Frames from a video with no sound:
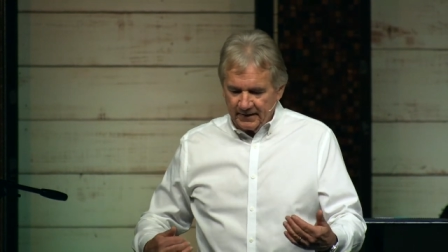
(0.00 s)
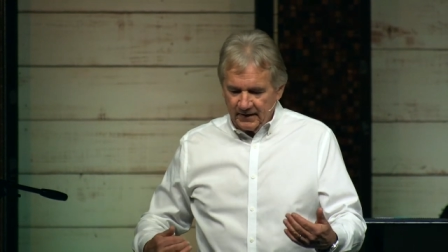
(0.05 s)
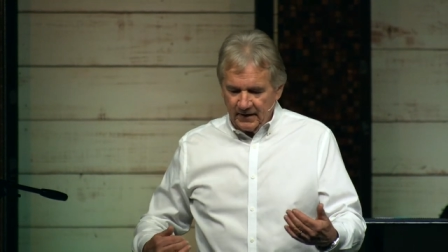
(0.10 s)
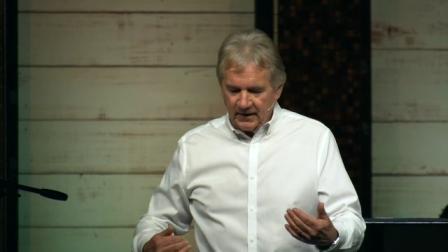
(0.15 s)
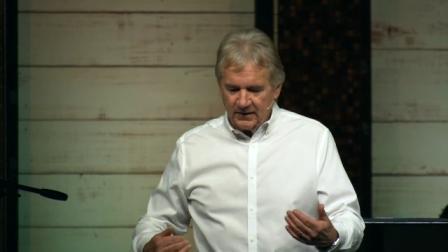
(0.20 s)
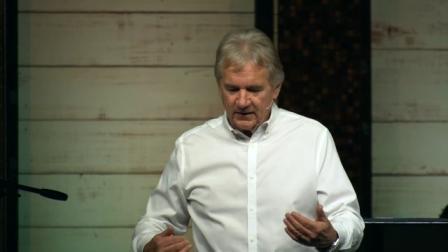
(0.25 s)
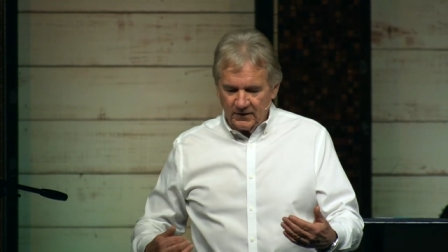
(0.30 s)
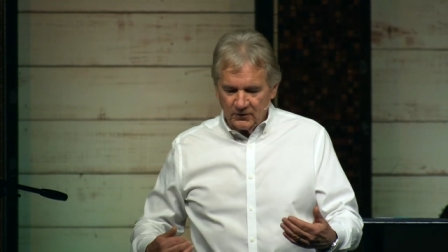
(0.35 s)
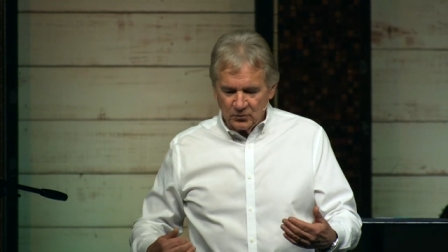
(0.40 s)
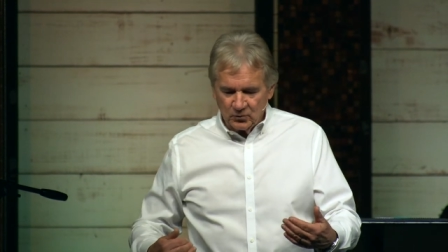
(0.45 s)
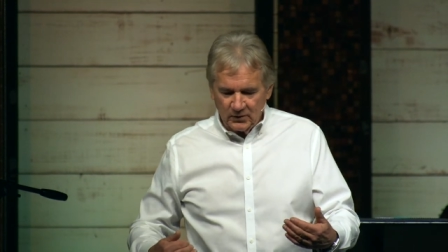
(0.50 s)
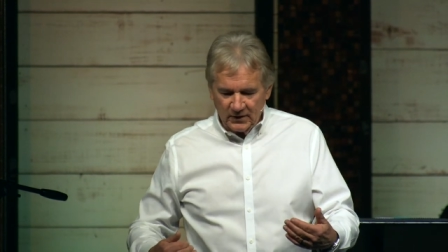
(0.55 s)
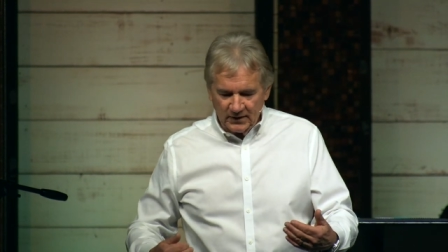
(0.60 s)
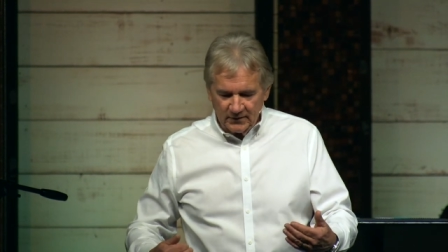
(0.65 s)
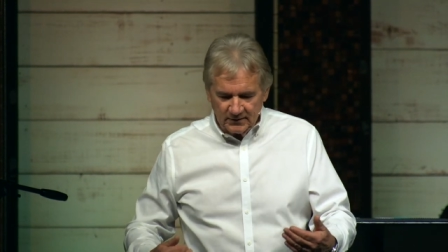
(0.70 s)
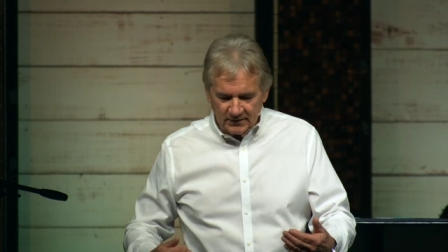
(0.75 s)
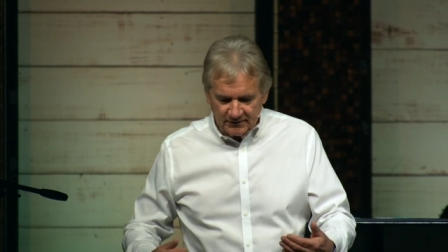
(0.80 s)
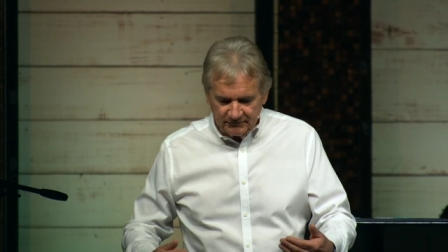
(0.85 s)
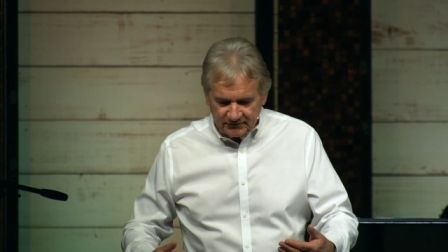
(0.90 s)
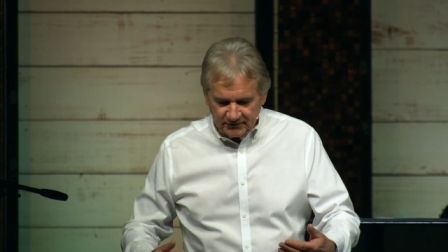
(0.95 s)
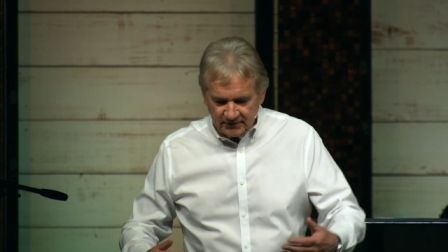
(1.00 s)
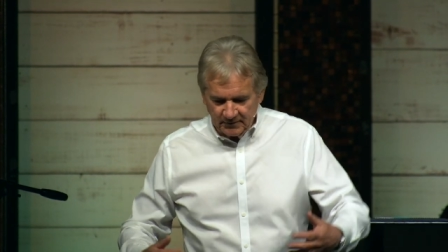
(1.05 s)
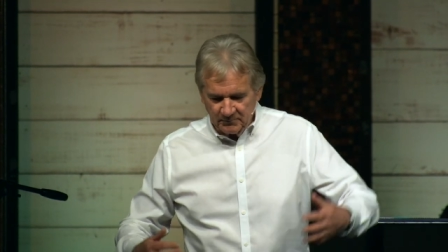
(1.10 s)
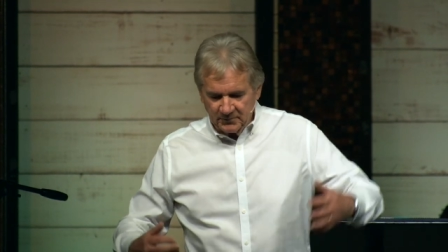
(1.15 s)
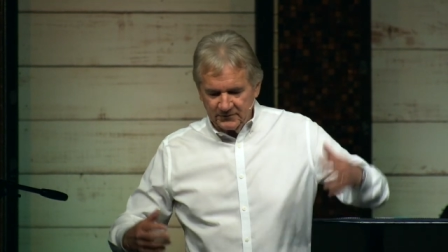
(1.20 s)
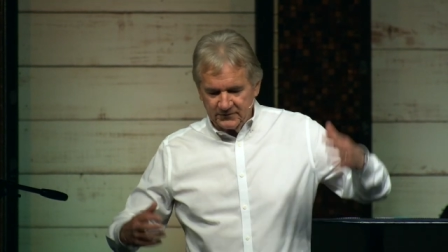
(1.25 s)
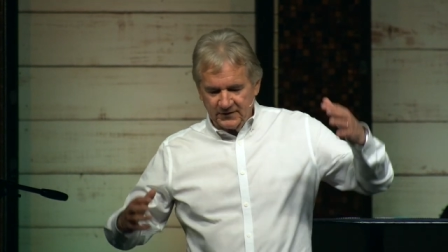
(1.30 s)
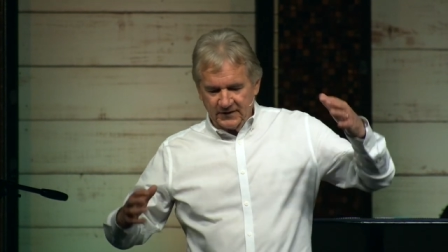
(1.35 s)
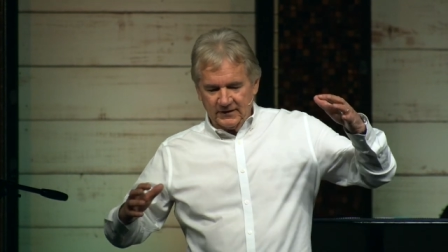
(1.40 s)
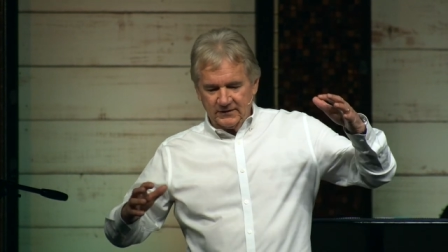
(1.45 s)
And, and Ray lifted
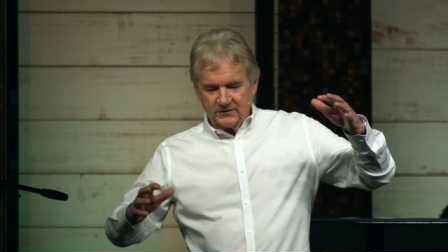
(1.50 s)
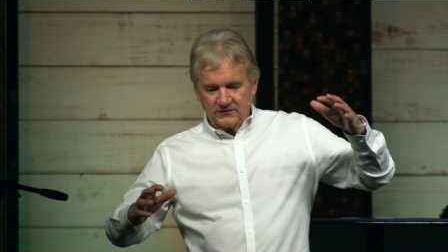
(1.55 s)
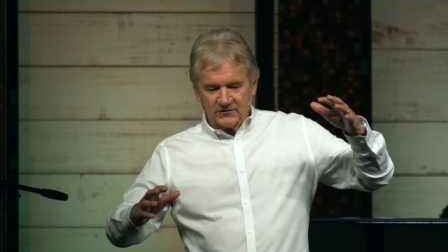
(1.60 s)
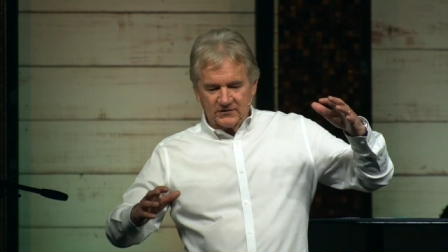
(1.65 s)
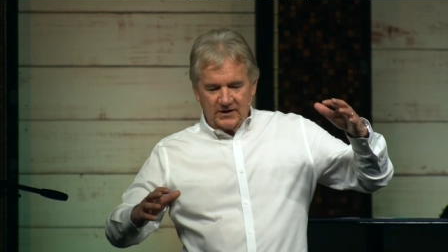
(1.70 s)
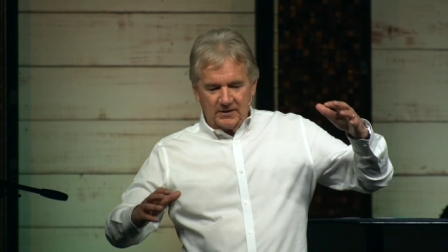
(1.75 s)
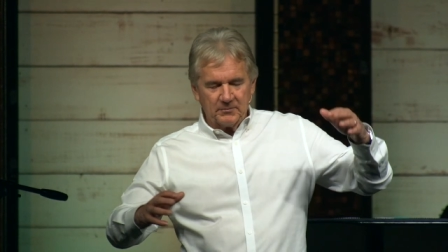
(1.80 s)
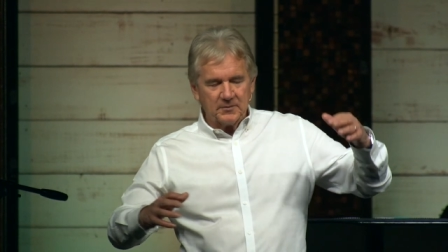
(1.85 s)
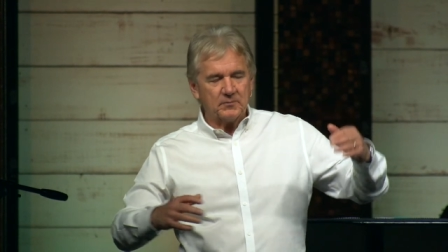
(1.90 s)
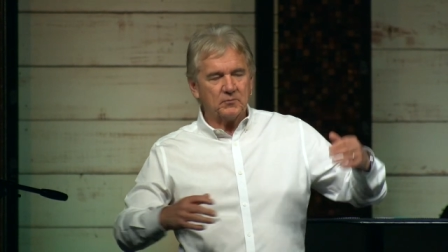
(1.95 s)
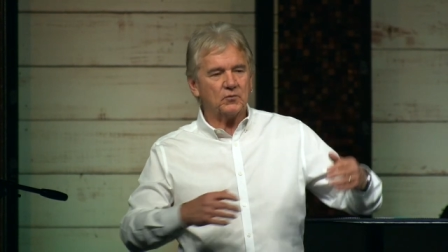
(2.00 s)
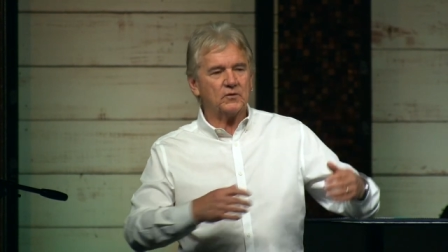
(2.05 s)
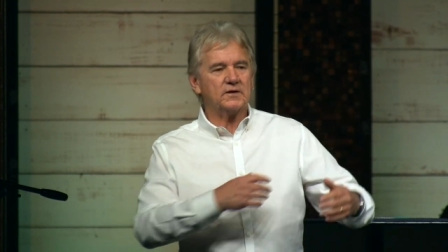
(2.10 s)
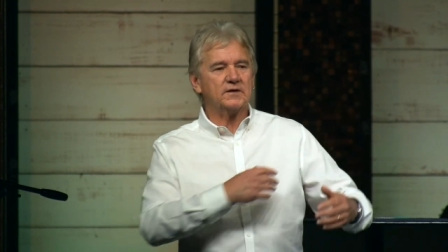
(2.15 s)
up his hand to stop him.